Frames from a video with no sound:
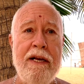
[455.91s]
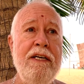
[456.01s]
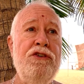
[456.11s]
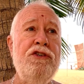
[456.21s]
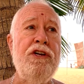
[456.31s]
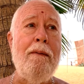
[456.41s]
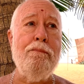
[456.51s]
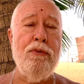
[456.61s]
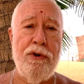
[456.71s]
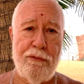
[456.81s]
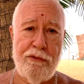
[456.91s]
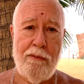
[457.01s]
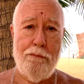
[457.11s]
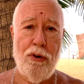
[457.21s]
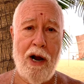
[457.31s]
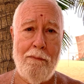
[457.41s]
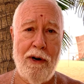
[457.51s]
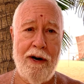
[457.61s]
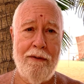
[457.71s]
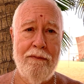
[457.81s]
is separate from
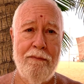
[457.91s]
Brahman.